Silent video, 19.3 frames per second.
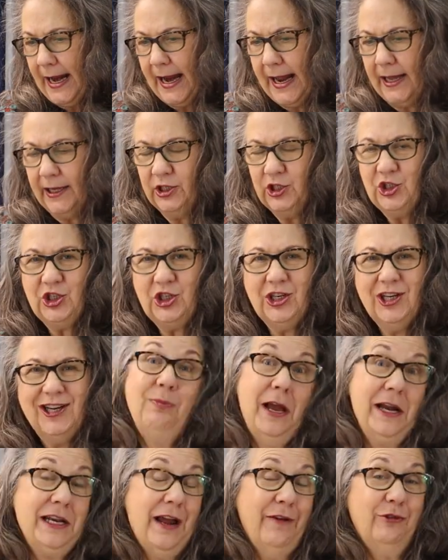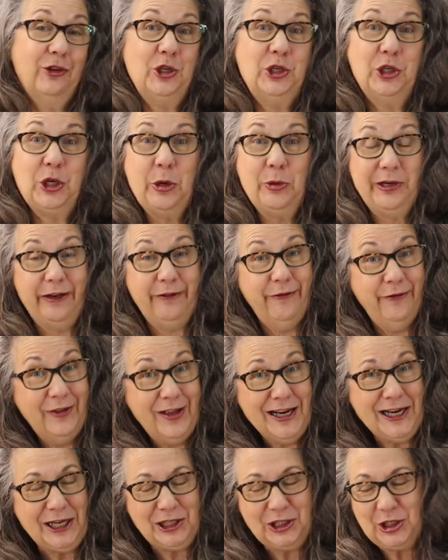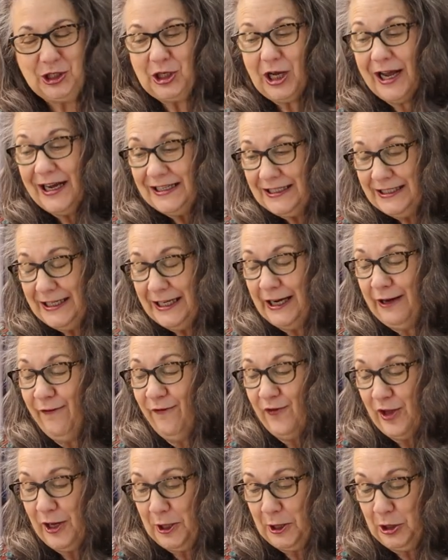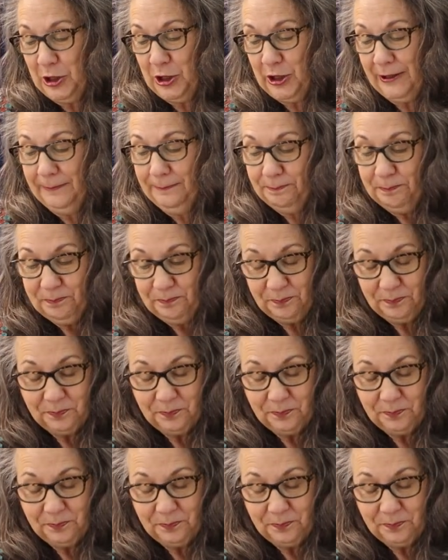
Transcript: and I never showed it finished. I did finish it.